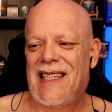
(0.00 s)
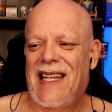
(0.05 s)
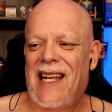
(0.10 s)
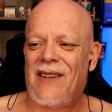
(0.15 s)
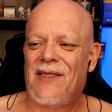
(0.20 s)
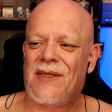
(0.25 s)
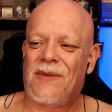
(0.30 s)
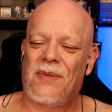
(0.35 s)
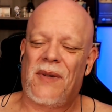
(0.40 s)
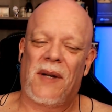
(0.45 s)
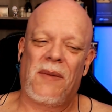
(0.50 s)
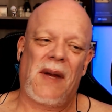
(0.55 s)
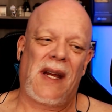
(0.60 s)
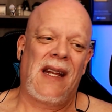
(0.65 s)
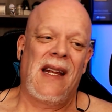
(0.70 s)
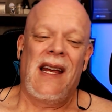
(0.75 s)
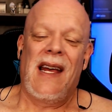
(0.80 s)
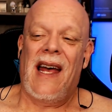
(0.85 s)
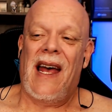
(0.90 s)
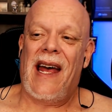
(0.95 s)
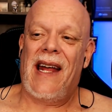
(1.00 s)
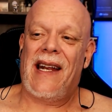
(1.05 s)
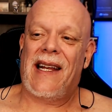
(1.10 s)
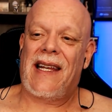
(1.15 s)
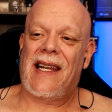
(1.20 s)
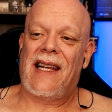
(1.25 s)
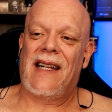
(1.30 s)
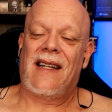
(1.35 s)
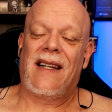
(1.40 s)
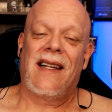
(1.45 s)
That was pretty bad. And
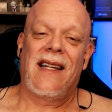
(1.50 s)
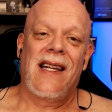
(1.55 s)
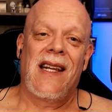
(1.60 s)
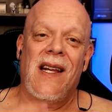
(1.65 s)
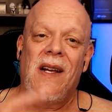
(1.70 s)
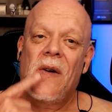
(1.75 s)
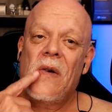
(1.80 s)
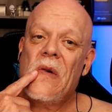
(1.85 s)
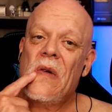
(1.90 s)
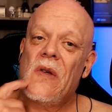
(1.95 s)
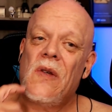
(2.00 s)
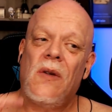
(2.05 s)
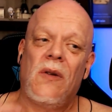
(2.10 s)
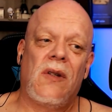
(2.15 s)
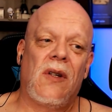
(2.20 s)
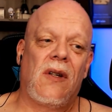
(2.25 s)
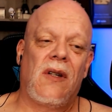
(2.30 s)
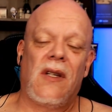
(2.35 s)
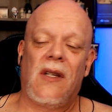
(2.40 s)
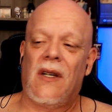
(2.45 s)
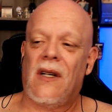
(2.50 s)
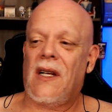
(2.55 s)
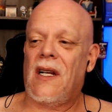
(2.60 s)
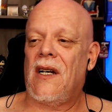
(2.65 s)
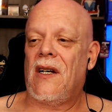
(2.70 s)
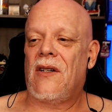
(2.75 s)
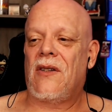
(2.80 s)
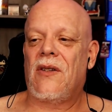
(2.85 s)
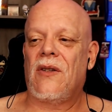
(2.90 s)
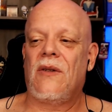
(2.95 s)
again, you're going
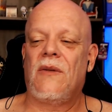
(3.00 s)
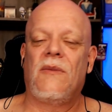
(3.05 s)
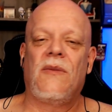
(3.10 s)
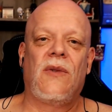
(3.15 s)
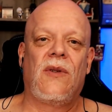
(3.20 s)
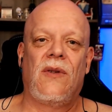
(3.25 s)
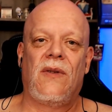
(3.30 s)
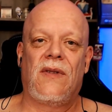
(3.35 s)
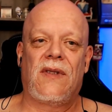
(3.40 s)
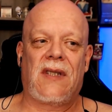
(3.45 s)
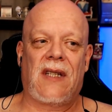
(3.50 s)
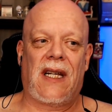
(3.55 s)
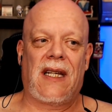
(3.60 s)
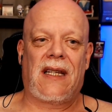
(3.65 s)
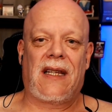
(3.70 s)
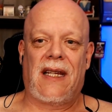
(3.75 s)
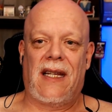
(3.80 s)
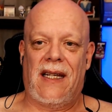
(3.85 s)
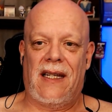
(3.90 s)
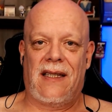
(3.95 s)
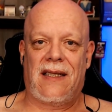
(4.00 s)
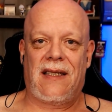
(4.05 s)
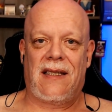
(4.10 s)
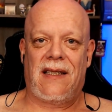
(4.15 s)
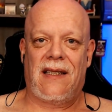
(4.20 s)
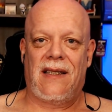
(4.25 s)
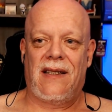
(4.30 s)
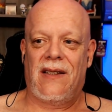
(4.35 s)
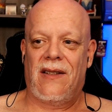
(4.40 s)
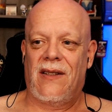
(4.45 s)
to do moves like
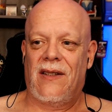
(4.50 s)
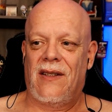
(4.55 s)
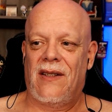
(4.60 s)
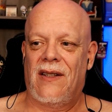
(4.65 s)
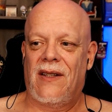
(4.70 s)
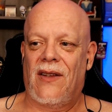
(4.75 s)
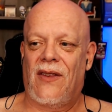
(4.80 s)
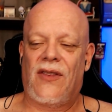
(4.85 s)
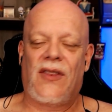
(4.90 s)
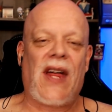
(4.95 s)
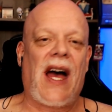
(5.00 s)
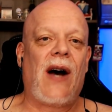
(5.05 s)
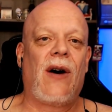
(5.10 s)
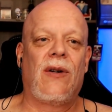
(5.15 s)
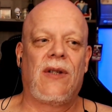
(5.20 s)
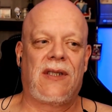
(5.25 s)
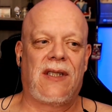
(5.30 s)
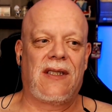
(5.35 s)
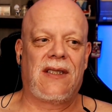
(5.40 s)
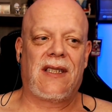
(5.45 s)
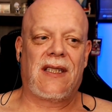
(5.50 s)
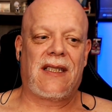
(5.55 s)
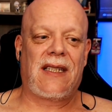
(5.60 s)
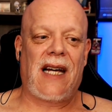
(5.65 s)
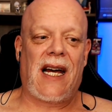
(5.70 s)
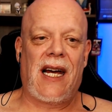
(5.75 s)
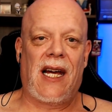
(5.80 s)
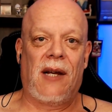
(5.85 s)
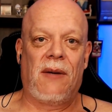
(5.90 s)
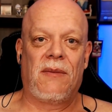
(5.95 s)
this thousands of
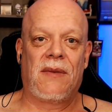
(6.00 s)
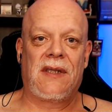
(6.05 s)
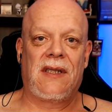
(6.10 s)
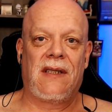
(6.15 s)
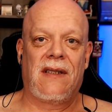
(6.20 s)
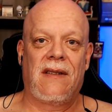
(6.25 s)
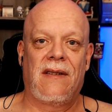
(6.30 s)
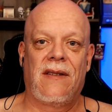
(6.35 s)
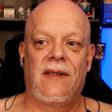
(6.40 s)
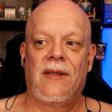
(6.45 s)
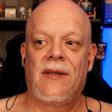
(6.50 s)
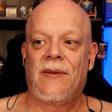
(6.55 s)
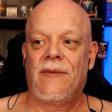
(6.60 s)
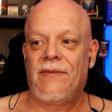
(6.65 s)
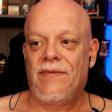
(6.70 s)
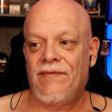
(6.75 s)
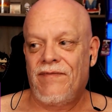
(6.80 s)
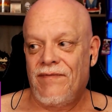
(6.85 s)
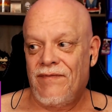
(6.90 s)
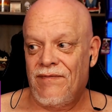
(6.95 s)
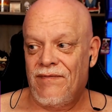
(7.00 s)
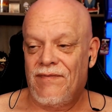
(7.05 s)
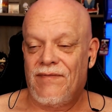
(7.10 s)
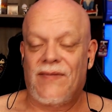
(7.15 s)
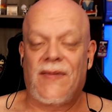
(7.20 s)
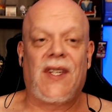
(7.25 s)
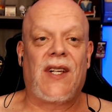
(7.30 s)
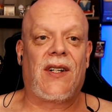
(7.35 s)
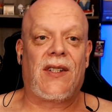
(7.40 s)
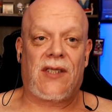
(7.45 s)
times.
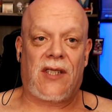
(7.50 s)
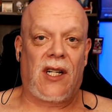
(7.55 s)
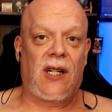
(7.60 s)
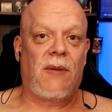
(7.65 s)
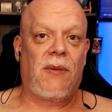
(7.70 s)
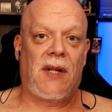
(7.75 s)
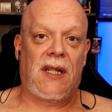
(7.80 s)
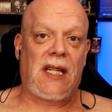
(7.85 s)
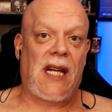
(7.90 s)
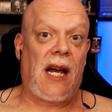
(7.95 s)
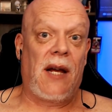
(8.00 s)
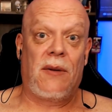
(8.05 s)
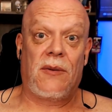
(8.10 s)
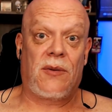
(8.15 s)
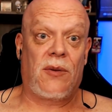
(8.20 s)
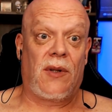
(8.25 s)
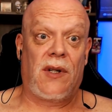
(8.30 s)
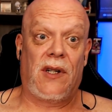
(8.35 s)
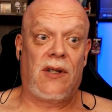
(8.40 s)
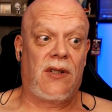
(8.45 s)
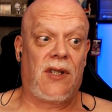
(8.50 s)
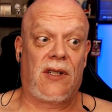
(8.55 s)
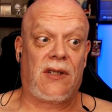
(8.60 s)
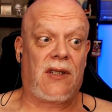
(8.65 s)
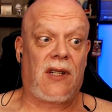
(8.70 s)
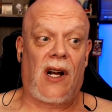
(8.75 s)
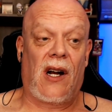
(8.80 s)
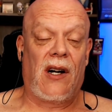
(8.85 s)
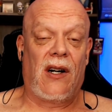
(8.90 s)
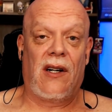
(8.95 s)
There's going to be times where you
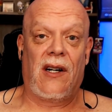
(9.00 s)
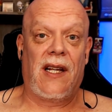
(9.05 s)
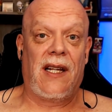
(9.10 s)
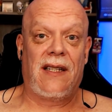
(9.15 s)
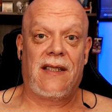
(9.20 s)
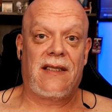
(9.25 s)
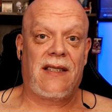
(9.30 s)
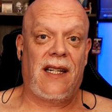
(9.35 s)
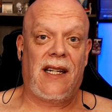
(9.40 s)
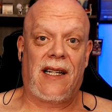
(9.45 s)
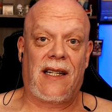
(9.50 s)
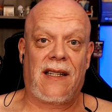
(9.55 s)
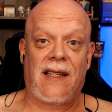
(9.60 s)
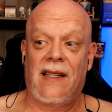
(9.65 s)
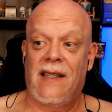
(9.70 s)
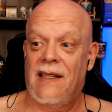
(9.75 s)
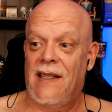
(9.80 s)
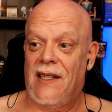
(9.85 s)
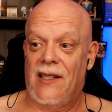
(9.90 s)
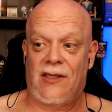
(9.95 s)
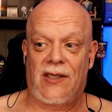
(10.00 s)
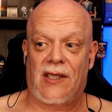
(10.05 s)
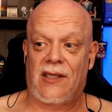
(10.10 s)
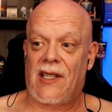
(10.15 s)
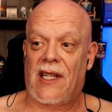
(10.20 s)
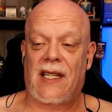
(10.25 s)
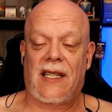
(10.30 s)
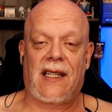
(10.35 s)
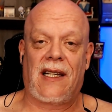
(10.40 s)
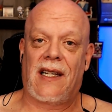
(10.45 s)
just aren't in sync. It's just
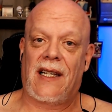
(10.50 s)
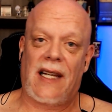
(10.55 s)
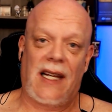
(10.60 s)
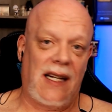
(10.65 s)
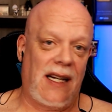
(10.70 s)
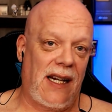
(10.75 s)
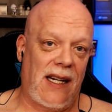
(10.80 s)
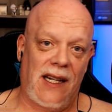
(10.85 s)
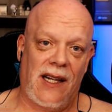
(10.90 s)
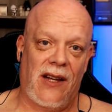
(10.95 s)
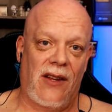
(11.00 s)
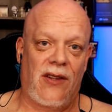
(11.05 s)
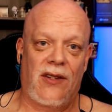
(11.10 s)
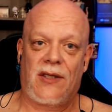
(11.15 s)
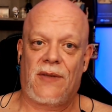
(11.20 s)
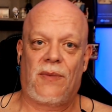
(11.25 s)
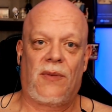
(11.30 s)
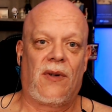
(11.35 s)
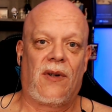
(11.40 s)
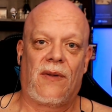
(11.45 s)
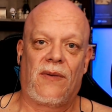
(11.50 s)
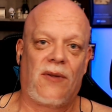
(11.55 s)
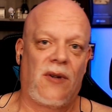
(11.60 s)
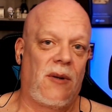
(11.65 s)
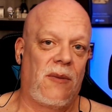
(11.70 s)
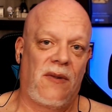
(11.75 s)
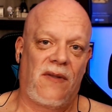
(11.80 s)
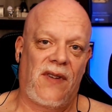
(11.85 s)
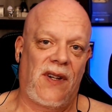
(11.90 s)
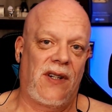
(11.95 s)
like, again, any other sport
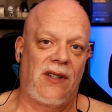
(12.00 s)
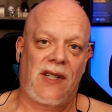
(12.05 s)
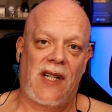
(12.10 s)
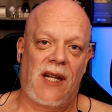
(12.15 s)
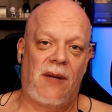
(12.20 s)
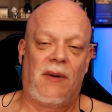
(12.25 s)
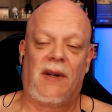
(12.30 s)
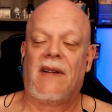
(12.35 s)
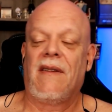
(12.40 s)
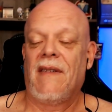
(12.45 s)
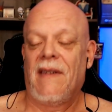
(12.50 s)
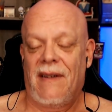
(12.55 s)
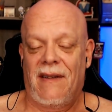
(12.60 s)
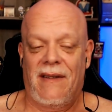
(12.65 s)
form of entertainment.